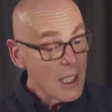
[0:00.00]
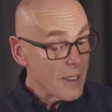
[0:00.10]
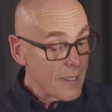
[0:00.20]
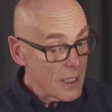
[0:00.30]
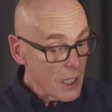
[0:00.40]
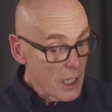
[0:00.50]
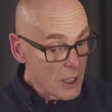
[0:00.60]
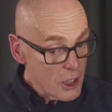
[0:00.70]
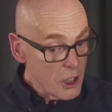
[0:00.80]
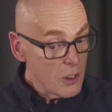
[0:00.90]
And I think
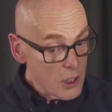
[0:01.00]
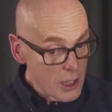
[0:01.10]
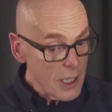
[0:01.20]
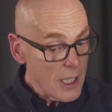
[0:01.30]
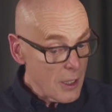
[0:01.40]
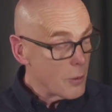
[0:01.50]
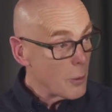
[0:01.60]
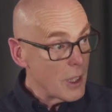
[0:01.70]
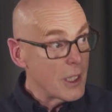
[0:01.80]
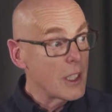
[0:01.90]
the students gain
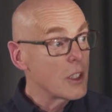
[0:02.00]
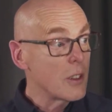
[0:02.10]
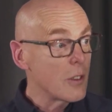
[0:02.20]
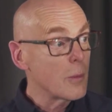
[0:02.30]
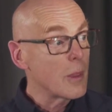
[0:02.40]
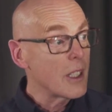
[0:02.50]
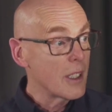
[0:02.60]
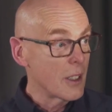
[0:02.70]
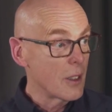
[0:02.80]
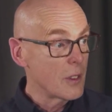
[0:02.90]
from learning two different
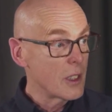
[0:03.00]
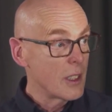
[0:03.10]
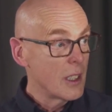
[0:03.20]
paradigms.